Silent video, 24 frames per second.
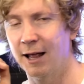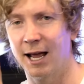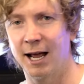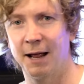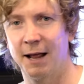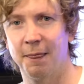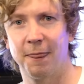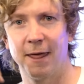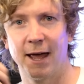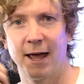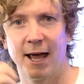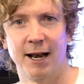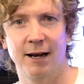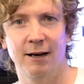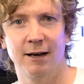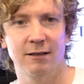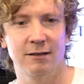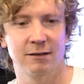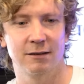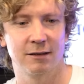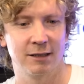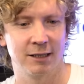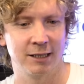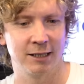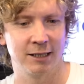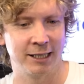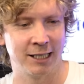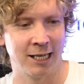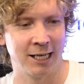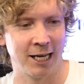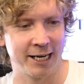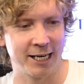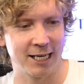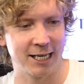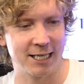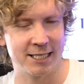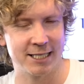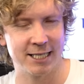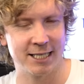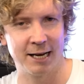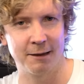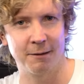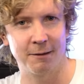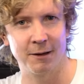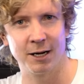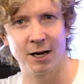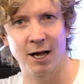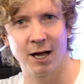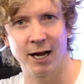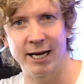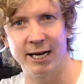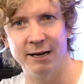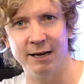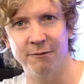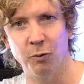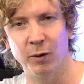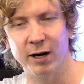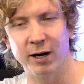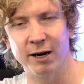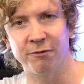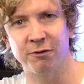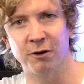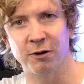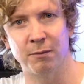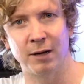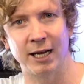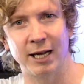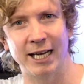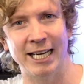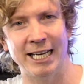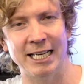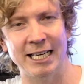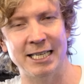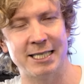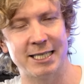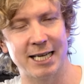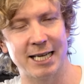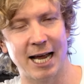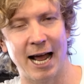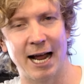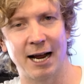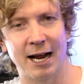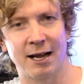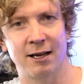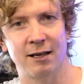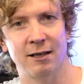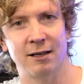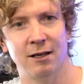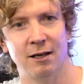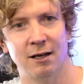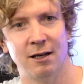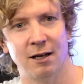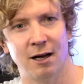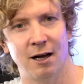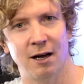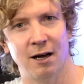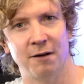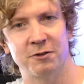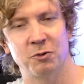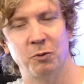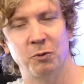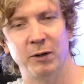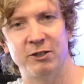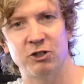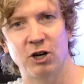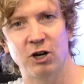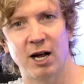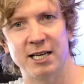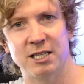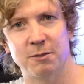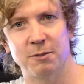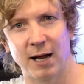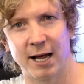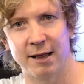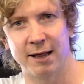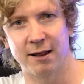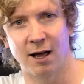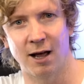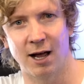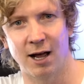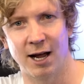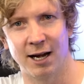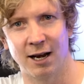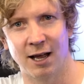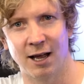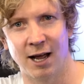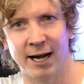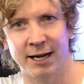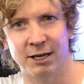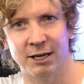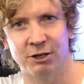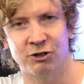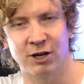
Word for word: And then, like I said, the naive winner from Isak after we tried to play the high line.